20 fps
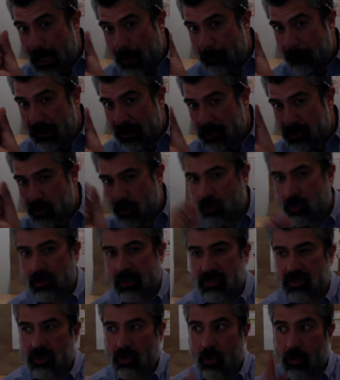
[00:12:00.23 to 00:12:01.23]
epidural
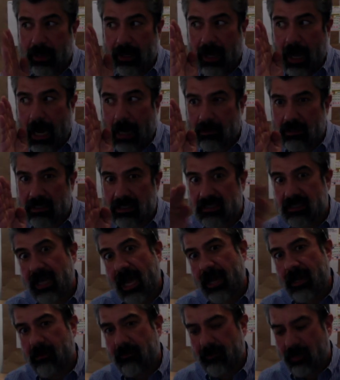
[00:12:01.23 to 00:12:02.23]
is going
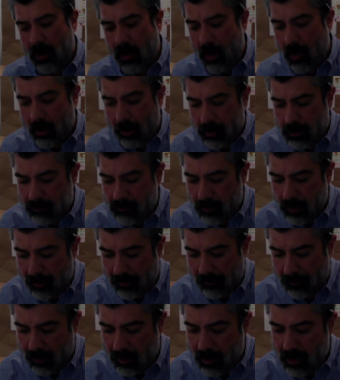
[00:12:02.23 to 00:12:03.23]
outside of the hard
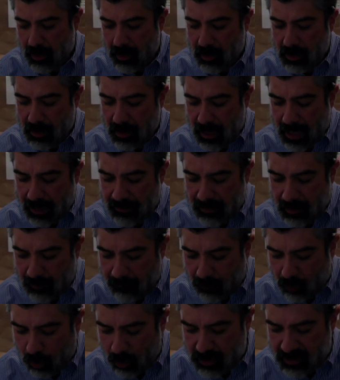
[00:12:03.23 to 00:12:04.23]
mother. And then,
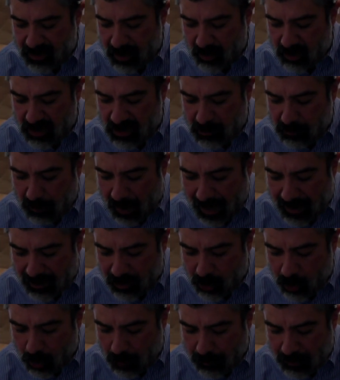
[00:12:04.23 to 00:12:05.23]
of course, there's
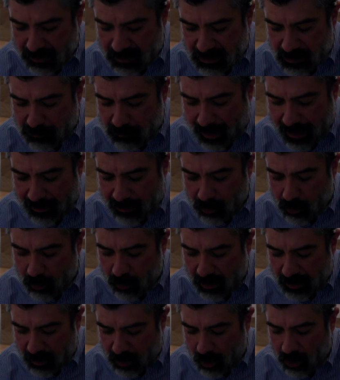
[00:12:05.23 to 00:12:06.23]
spinal, but spinal
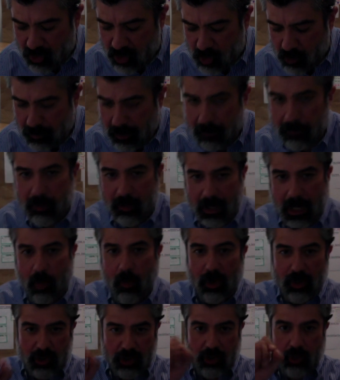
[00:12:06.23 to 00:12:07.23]
can also be put, I
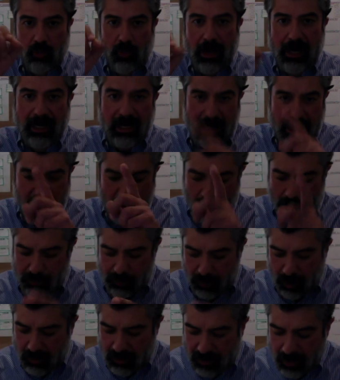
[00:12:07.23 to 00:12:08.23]
want you to write it in your
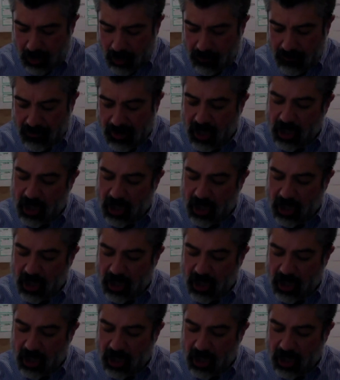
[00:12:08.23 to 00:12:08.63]
book there,